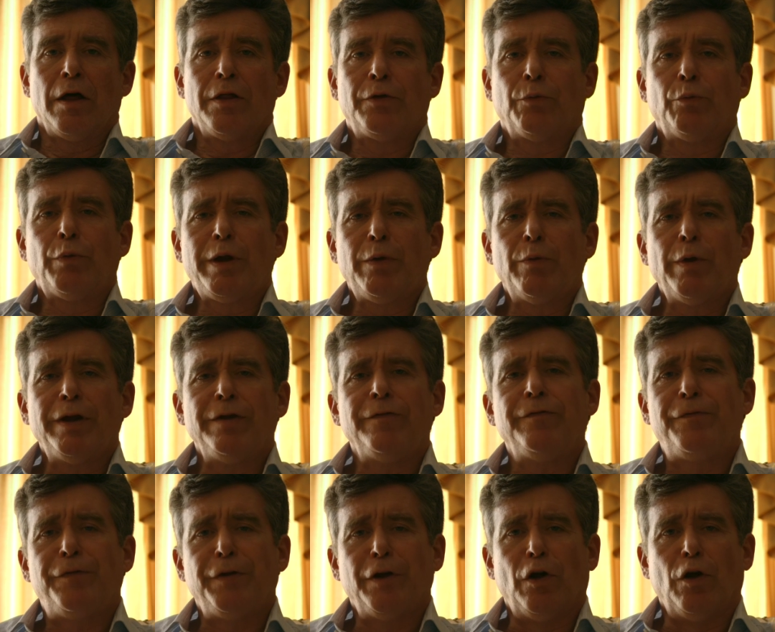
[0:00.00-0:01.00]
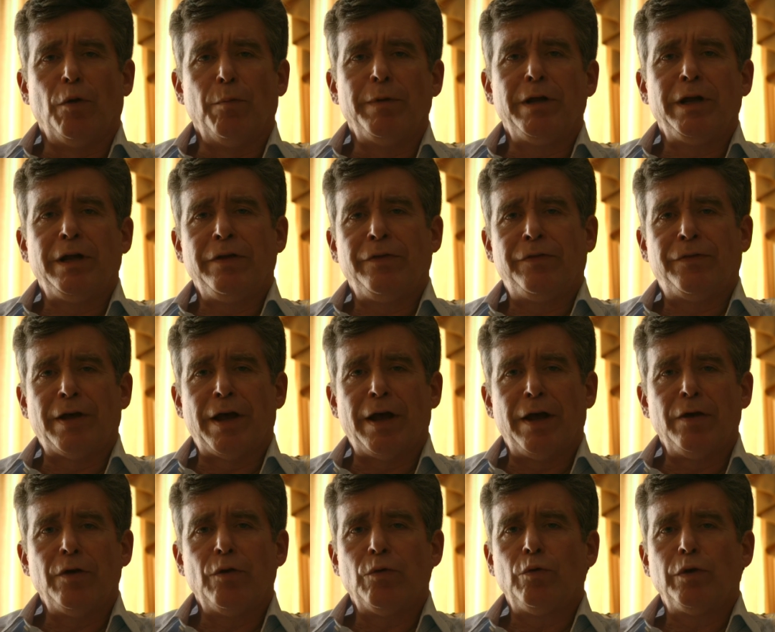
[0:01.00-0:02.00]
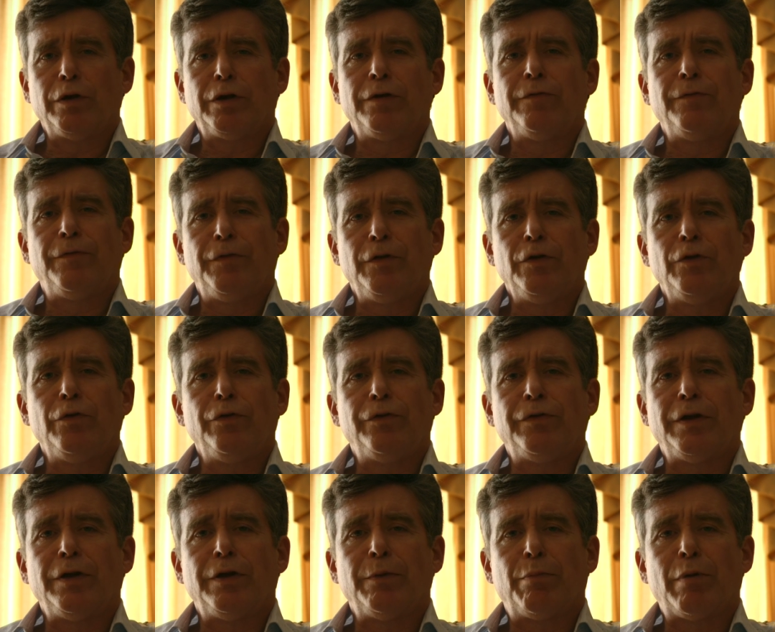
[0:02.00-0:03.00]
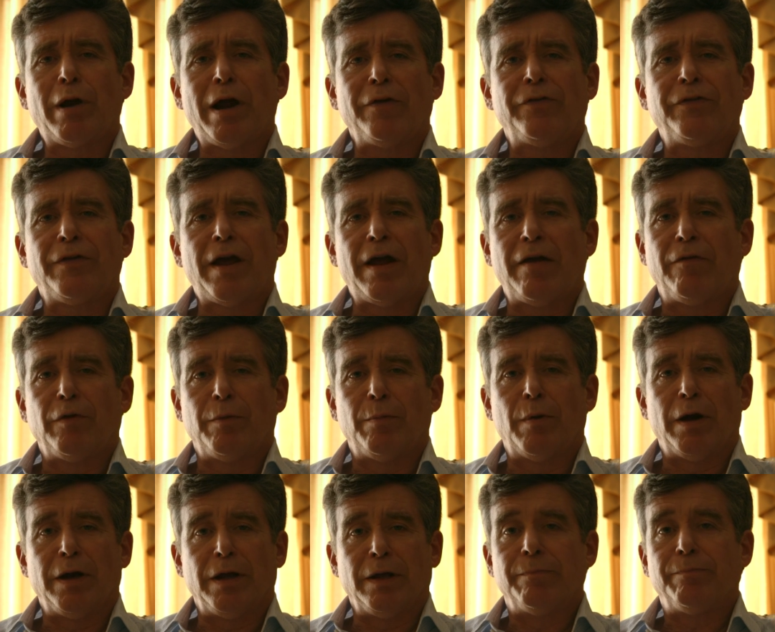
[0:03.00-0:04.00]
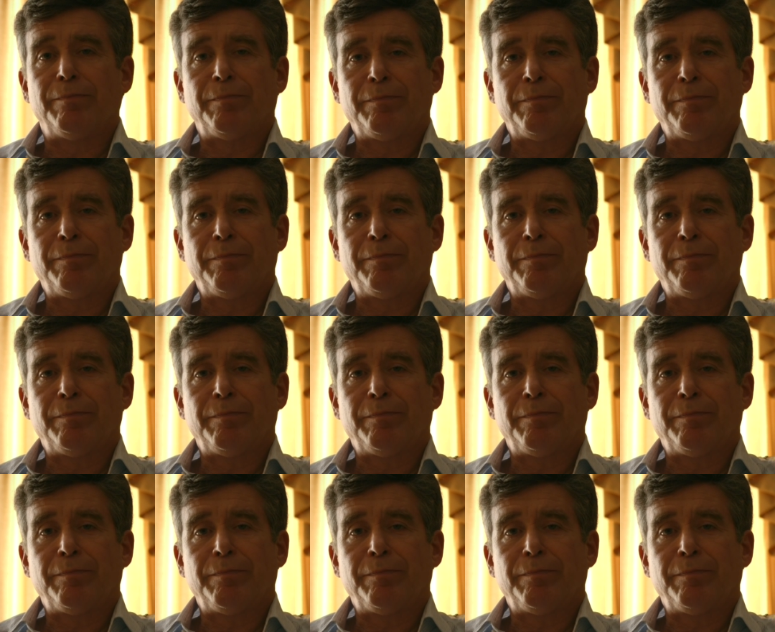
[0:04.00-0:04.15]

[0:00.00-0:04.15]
The rewritten film, he said, would confuse and depress everybody.